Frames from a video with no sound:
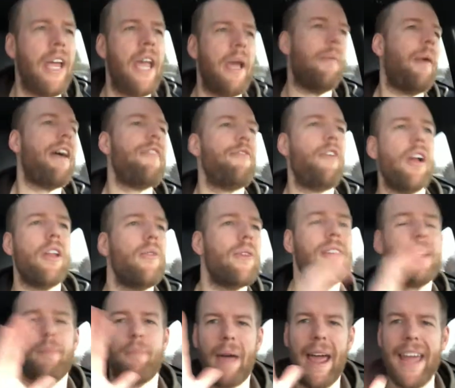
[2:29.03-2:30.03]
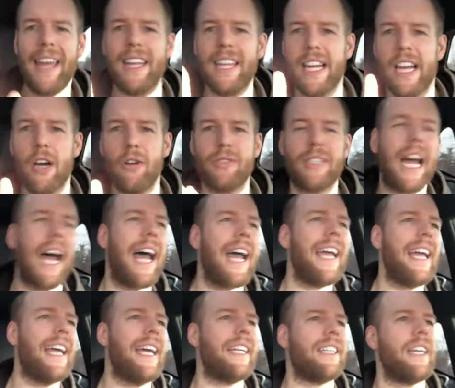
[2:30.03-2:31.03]
Am I following the paleo
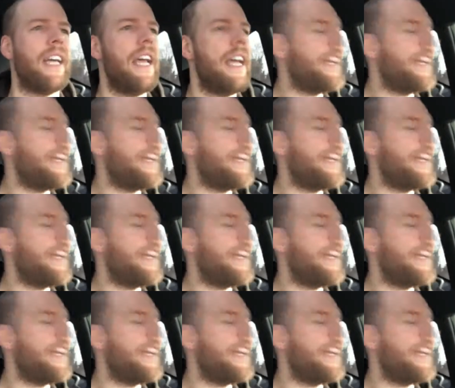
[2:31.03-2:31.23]
diet?